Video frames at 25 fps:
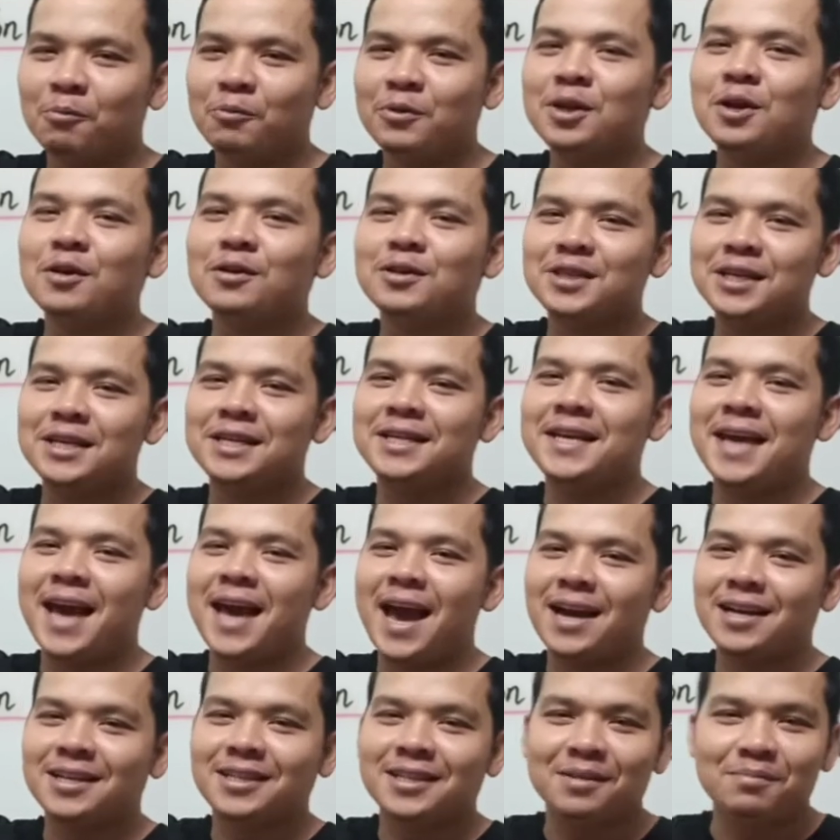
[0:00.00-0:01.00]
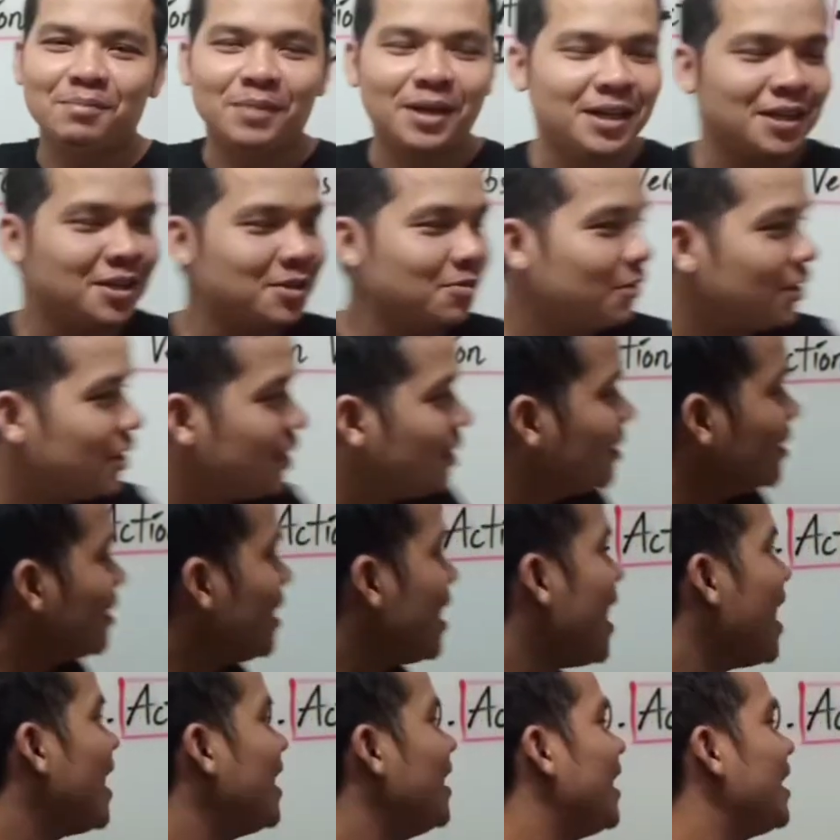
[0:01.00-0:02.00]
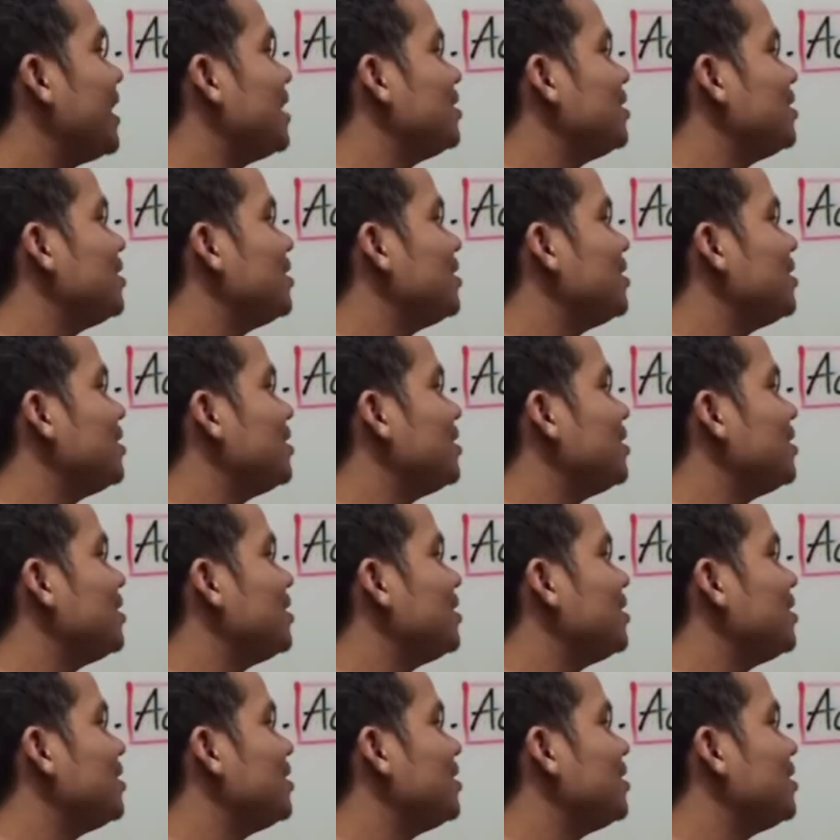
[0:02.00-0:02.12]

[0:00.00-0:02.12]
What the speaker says: We don't see the action, but this one let